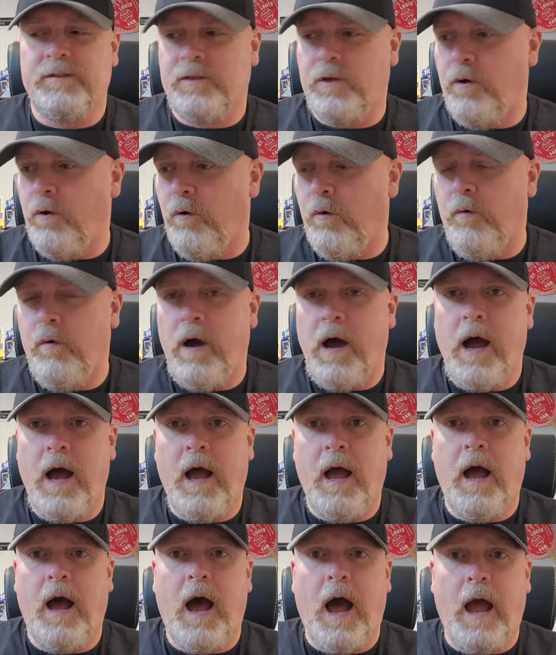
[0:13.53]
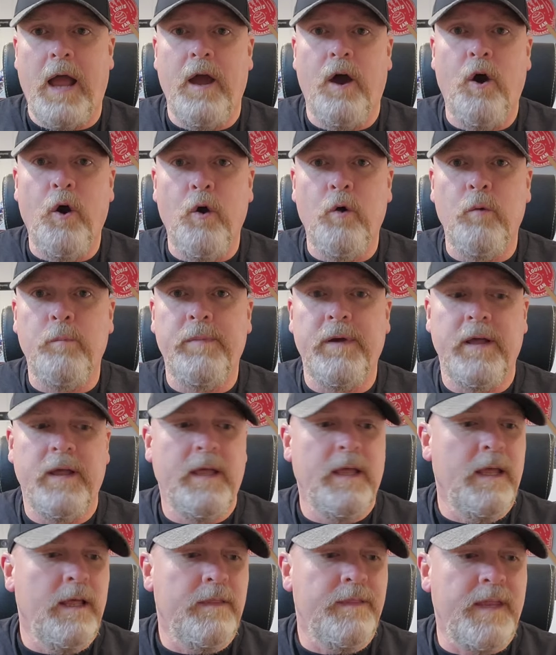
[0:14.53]
So I hope
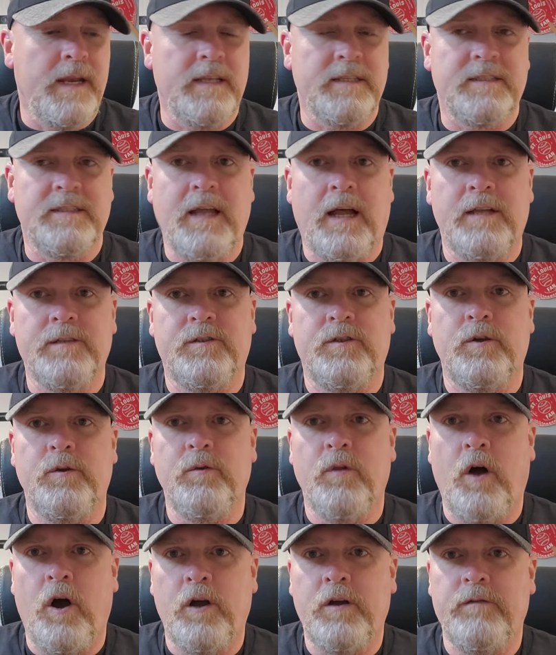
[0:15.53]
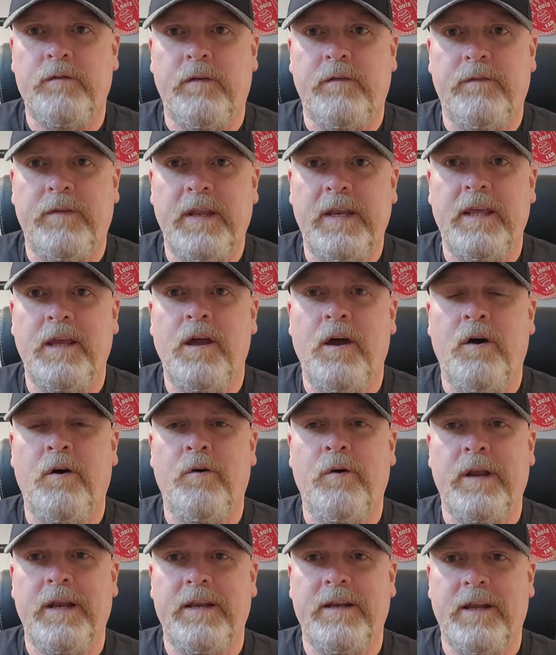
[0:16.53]
that it's not too long of a
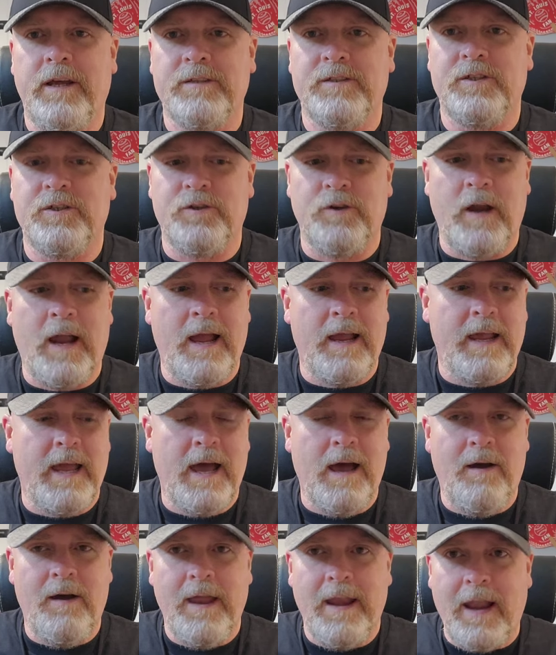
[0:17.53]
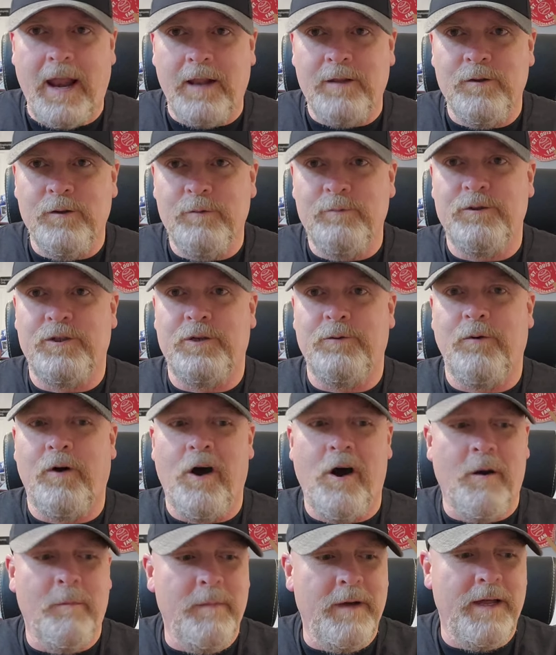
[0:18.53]
video and it doesn't drag out and I lose you all.